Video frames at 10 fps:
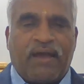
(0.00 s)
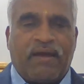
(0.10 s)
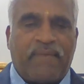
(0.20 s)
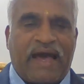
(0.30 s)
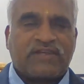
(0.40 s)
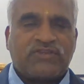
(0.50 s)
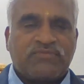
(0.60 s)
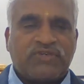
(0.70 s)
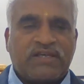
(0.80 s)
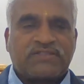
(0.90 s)
maximum
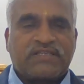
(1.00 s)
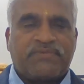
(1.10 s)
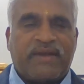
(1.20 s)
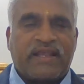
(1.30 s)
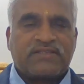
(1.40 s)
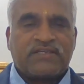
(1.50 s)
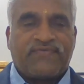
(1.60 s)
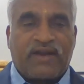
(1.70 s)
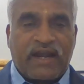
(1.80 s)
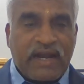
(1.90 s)
shear stress bending stress
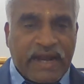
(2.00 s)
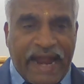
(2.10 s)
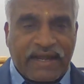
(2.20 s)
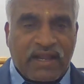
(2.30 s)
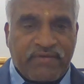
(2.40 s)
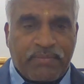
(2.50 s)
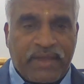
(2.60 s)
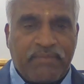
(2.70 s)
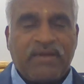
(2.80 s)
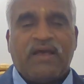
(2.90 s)
for a cantilever
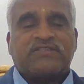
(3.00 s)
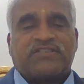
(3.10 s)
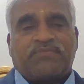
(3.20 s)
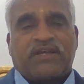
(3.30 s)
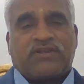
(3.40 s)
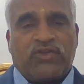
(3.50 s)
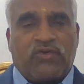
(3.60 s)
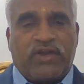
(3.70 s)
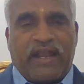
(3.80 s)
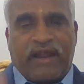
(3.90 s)
beam subject to
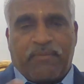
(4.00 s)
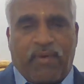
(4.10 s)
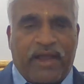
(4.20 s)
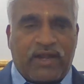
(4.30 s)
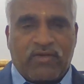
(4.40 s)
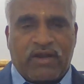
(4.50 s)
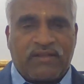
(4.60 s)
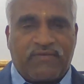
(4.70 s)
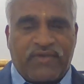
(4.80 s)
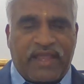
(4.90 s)
UDL and point load at
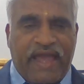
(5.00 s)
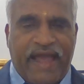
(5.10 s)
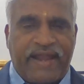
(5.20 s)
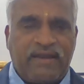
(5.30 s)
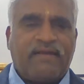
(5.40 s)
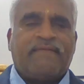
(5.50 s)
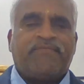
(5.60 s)
the free end.